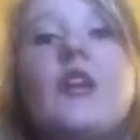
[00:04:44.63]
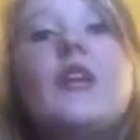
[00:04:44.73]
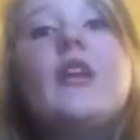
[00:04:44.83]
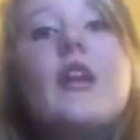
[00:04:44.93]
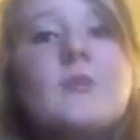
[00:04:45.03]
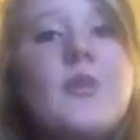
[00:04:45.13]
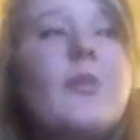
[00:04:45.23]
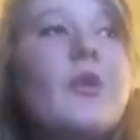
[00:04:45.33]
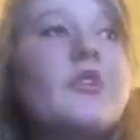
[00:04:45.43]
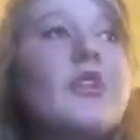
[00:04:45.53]
grade,
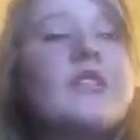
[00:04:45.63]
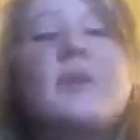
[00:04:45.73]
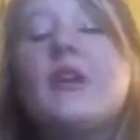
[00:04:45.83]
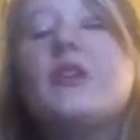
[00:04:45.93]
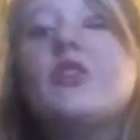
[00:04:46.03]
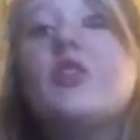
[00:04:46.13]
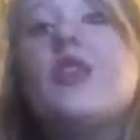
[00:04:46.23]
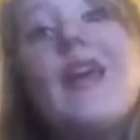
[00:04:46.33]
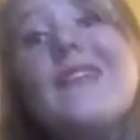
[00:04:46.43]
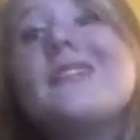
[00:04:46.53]
smart person gets to be in
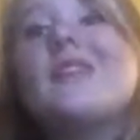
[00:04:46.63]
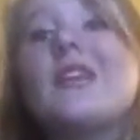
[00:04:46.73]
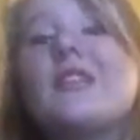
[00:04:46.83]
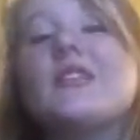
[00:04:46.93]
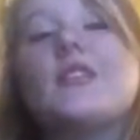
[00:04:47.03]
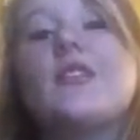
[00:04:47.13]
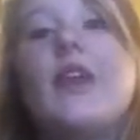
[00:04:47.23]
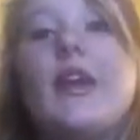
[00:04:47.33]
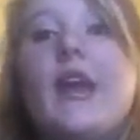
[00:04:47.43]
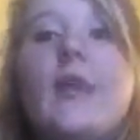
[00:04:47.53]
control and still gets a good grade.